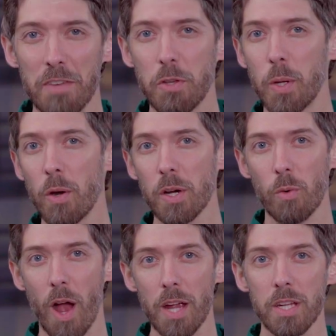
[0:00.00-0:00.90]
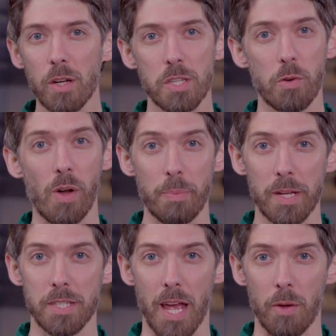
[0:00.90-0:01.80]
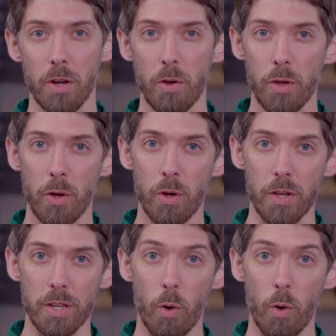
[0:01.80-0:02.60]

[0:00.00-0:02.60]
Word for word: If you hear a grinding or scraping sound under the hood,